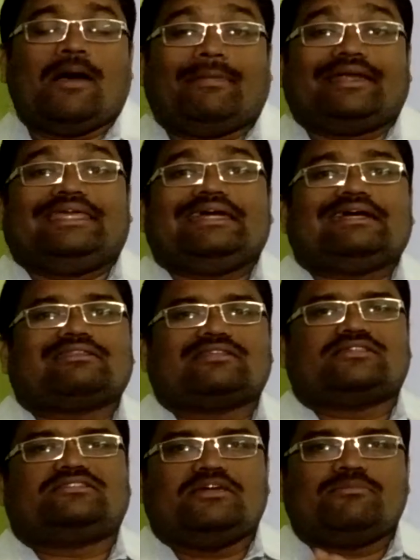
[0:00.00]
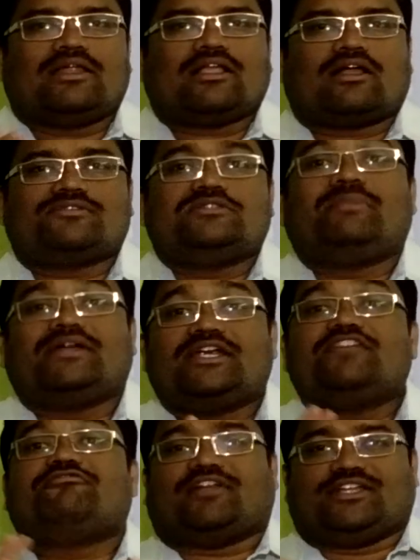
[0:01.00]
But here the similar concept but
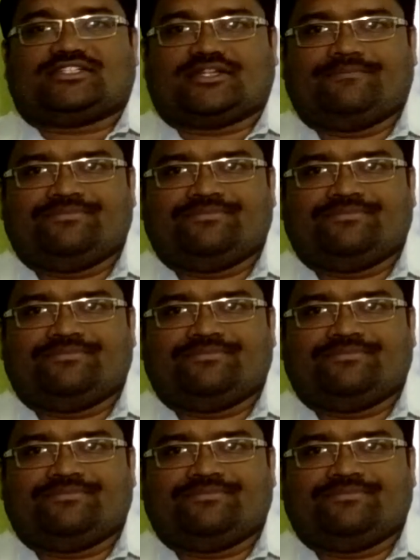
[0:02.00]
different.